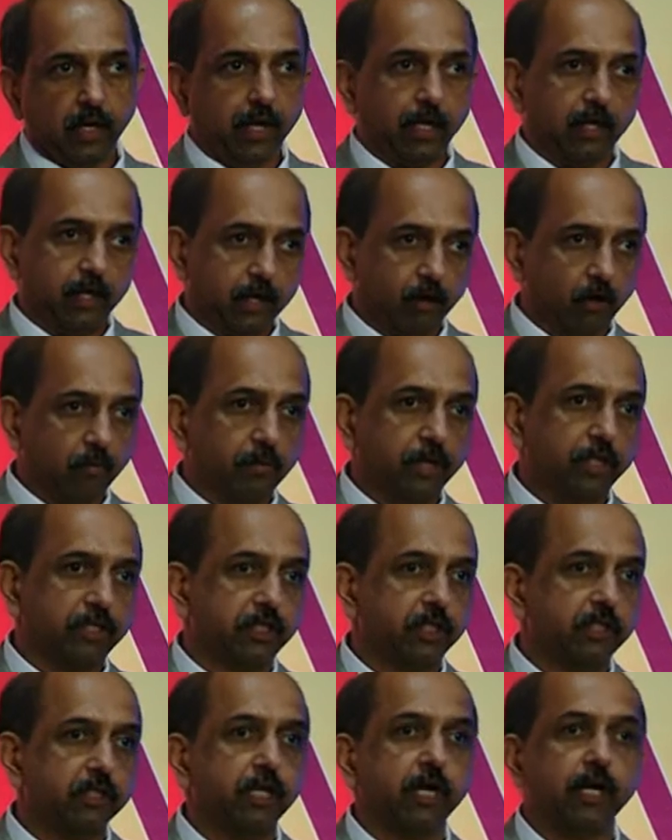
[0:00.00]
like an
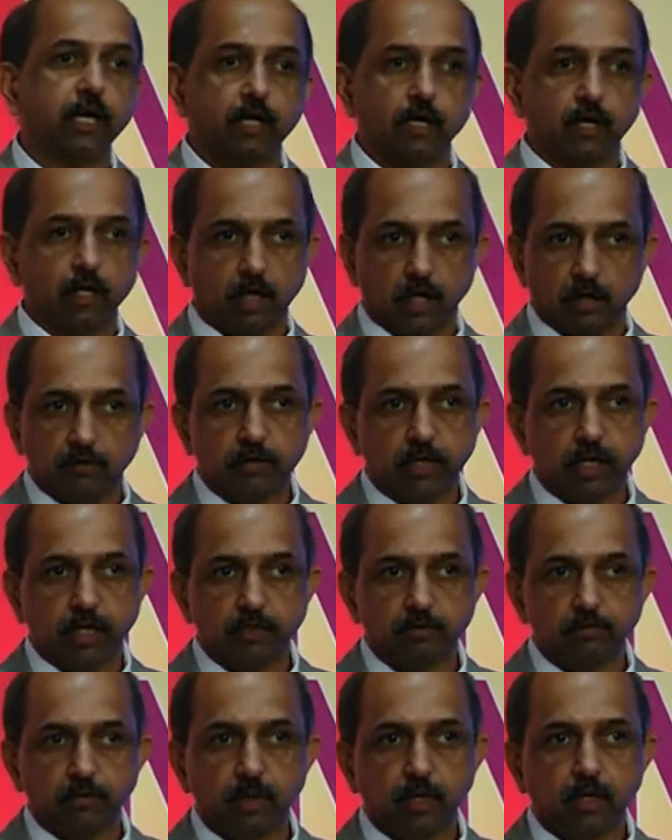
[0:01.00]
operation theater, how it
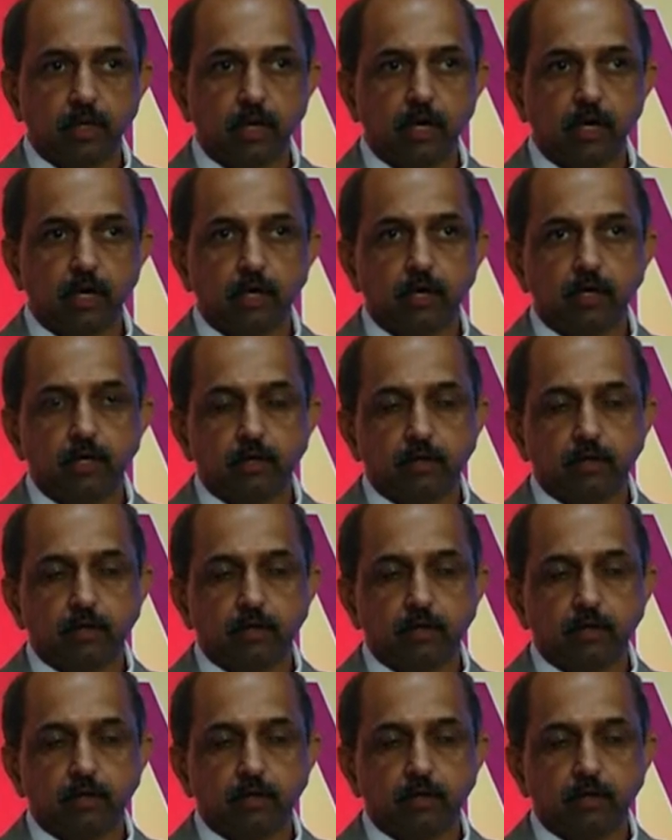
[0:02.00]
has to be cleaned.